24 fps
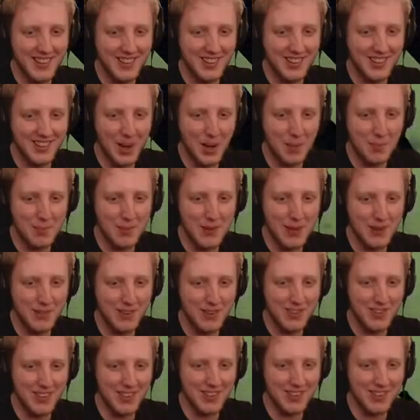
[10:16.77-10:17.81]
Stop.
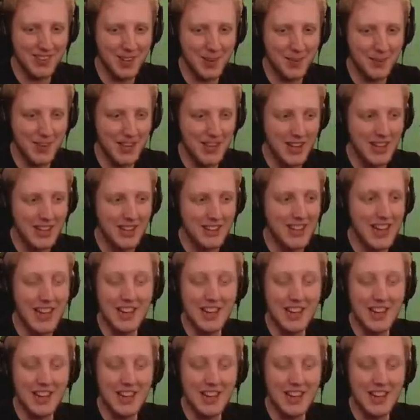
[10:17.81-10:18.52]
Everyone's saying stop. Oh,